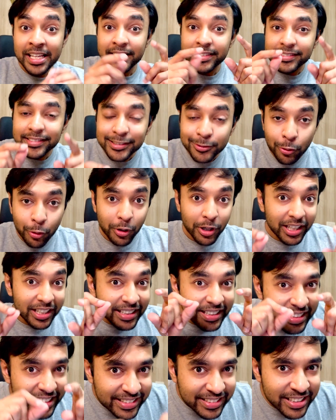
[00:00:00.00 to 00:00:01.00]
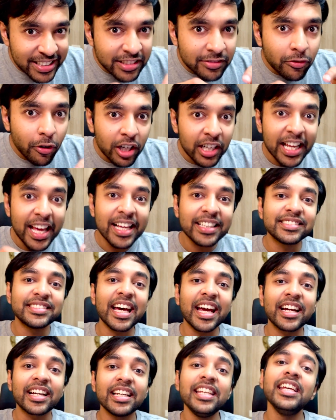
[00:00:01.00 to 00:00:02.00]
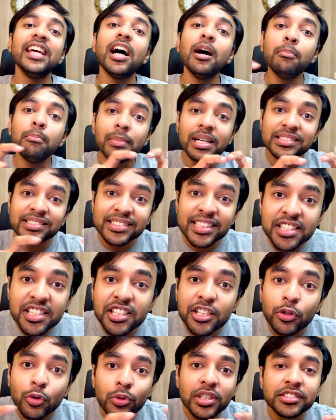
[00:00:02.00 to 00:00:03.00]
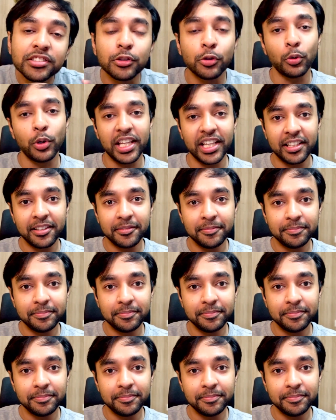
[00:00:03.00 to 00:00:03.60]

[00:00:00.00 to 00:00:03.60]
So this is what exactly a message queue is doing.